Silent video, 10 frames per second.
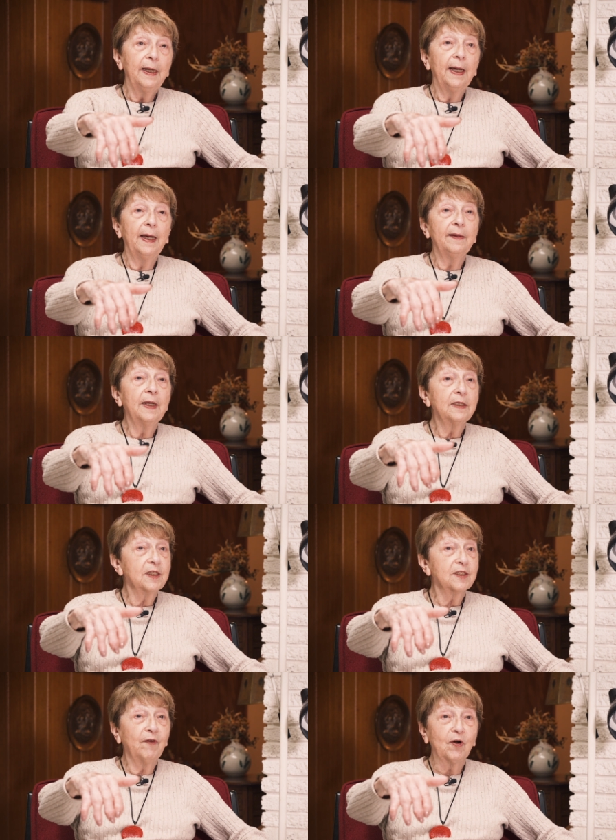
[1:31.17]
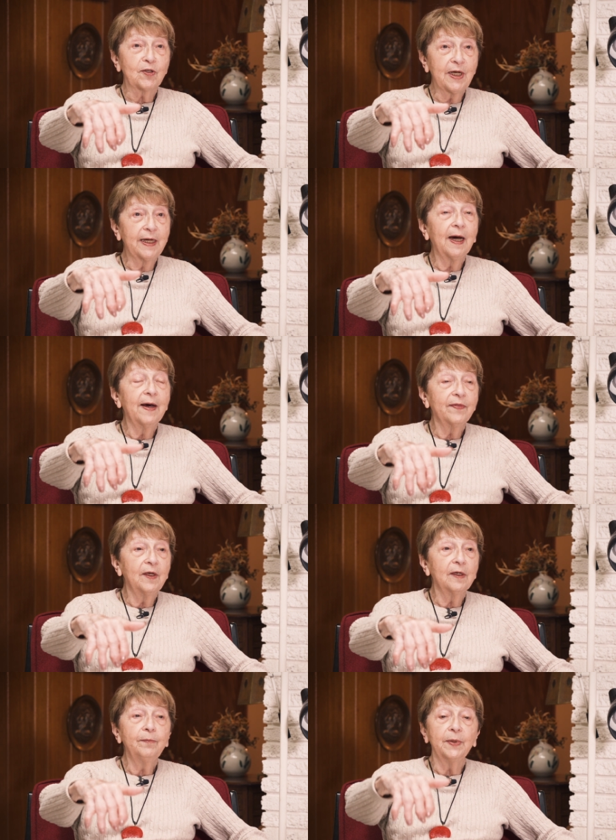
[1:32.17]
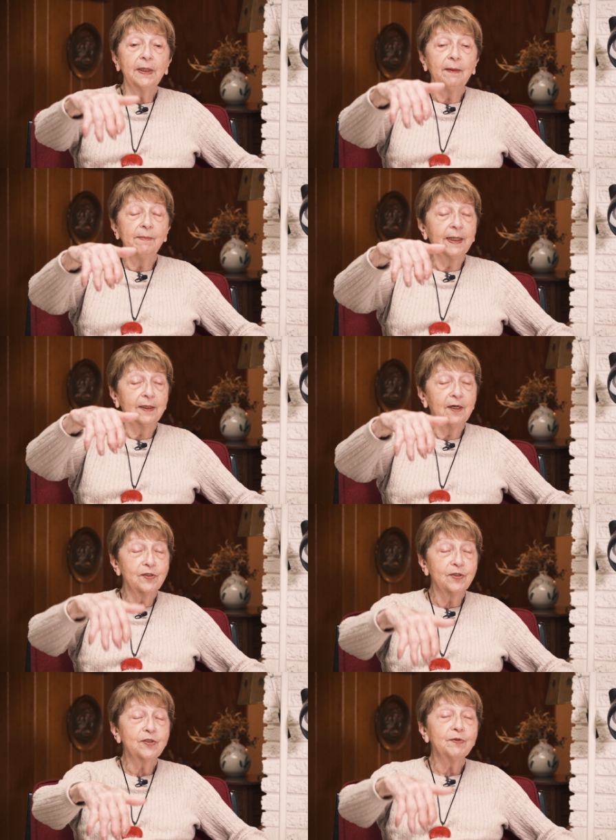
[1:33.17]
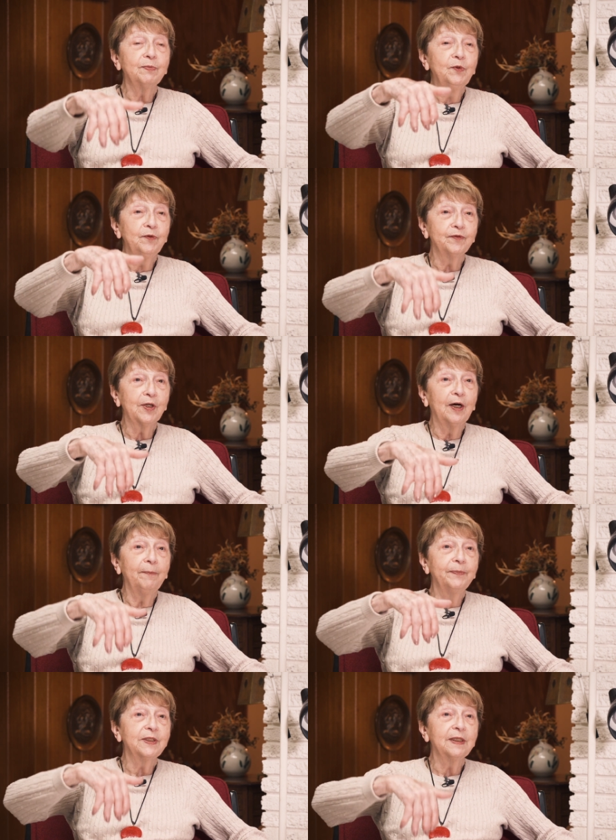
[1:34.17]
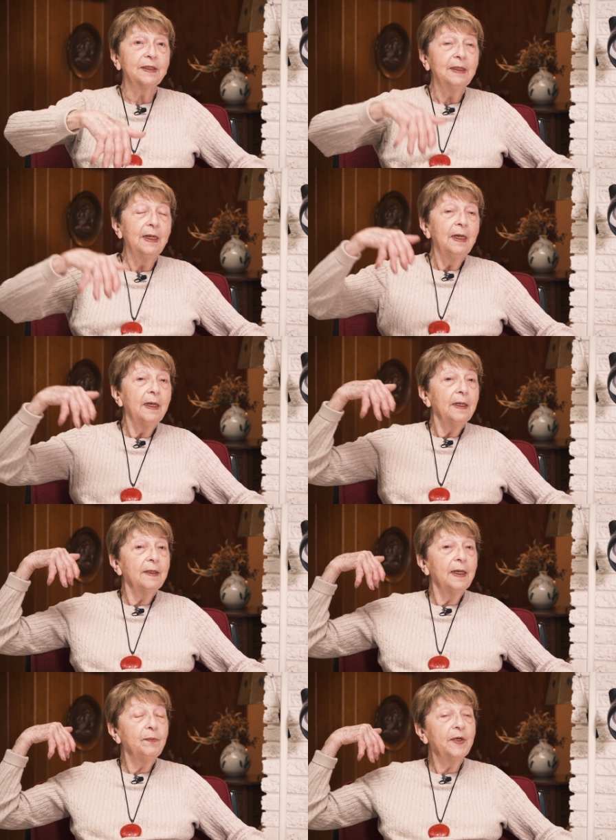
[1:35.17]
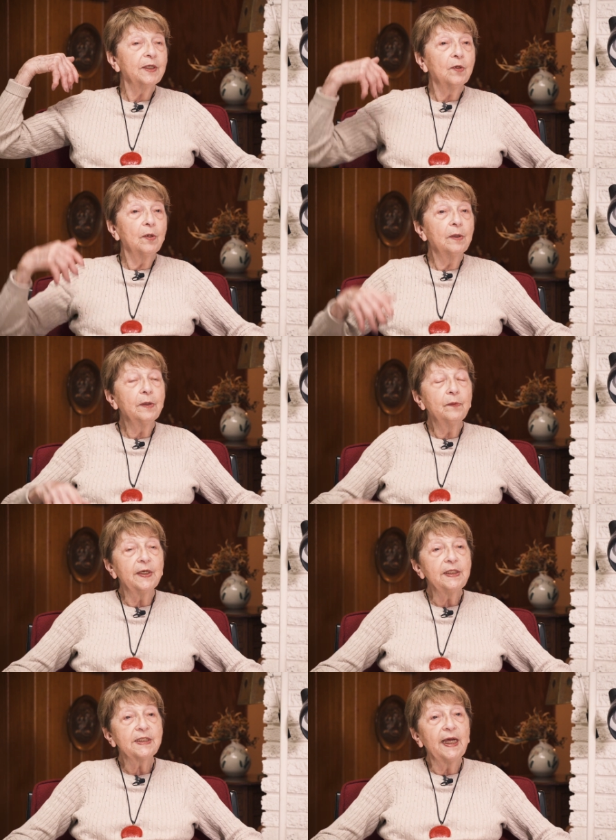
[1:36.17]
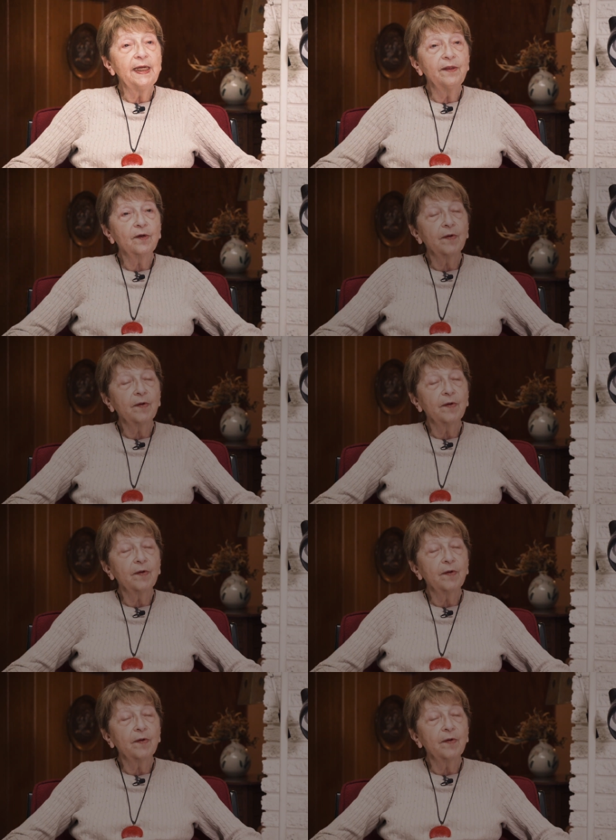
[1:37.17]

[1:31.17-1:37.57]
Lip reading: and that's as far as I got there, but my cousins moved up till they went all the way to eighth